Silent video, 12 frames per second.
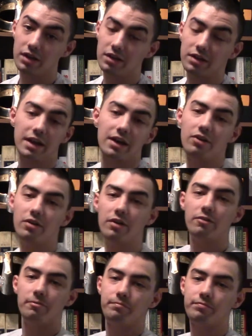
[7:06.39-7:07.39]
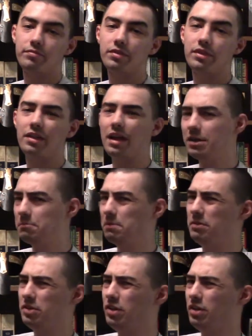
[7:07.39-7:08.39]
Now, I could
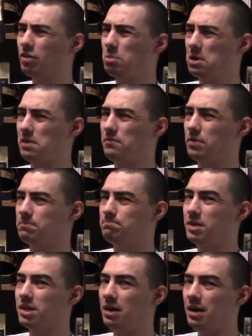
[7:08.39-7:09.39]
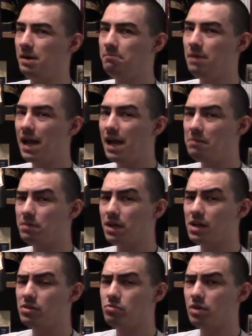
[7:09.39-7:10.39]
probably see this working for combat, but
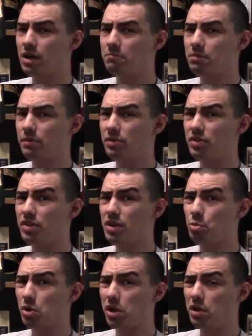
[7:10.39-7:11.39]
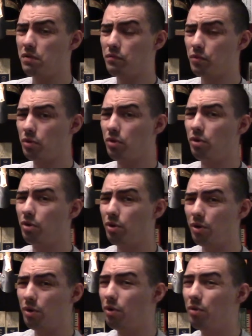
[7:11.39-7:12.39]
I do not probably see it working
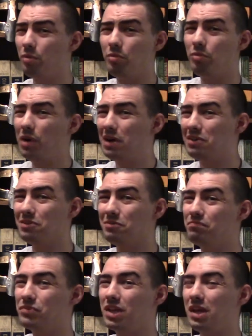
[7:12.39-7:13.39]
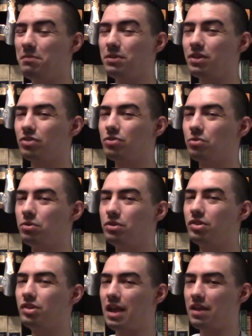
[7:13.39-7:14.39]
for, well, keeping the sword
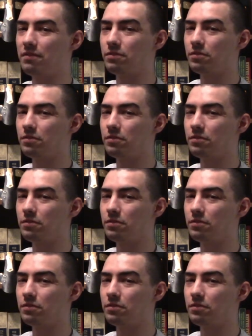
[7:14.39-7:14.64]
safe.